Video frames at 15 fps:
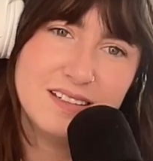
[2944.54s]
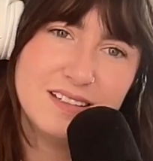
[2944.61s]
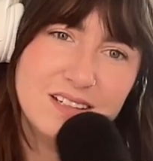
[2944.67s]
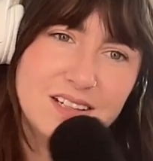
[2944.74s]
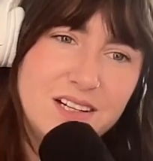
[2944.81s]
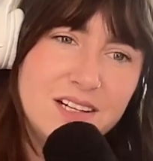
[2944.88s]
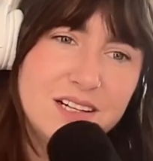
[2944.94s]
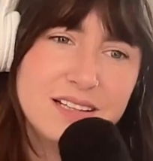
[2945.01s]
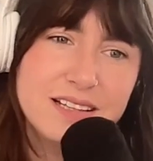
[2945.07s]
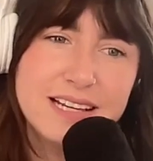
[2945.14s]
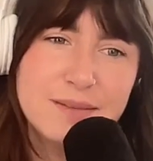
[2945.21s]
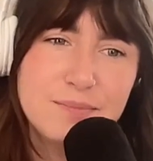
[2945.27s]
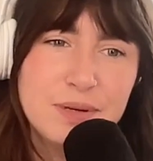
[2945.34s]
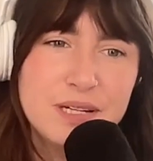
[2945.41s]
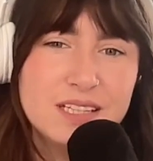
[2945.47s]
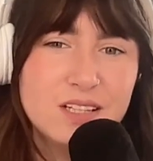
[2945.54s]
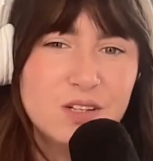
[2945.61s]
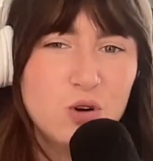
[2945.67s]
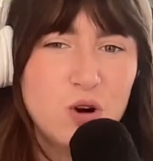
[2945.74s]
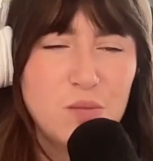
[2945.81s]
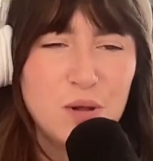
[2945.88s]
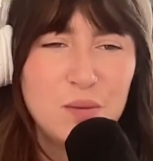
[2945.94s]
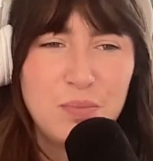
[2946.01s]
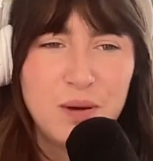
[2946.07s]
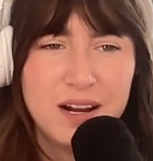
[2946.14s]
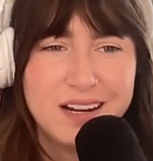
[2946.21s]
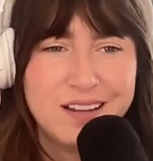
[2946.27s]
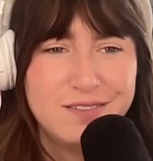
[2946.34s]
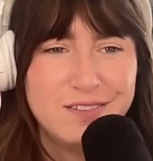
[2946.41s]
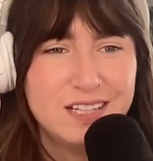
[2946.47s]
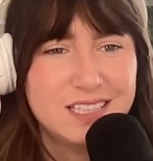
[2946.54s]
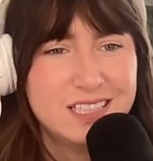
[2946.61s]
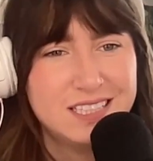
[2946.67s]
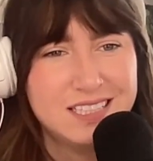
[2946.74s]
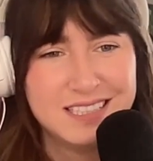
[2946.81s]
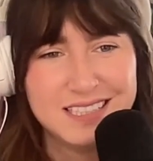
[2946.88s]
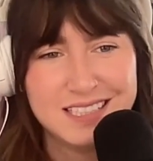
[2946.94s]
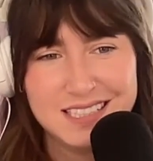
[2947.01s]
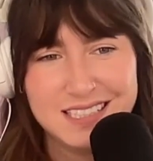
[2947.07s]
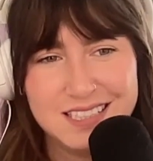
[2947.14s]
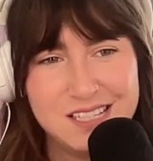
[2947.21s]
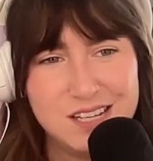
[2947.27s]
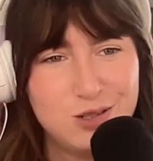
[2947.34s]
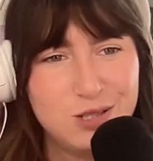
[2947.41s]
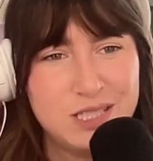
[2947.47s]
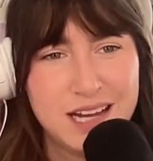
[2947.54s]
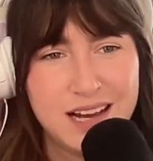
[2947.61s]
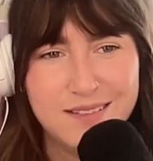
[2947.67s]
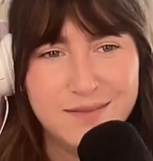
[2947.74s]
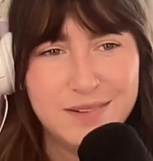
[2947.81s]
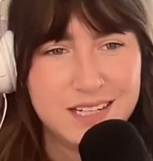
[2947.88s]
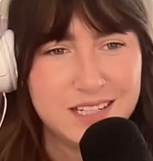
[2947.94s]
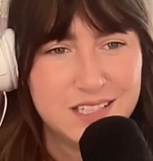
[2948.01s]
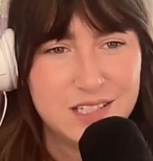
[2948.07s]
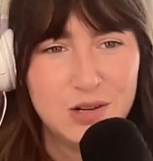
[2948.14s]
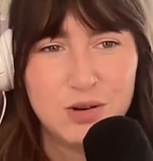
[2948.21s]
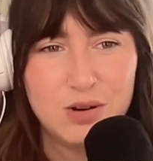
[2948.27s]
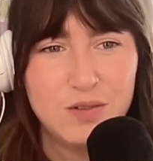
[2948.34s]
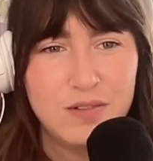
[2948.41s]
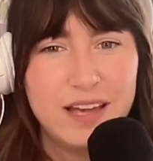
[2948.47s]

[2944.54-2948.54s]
Oh, like, but the normal body functions, it's so sad, but it's so gross.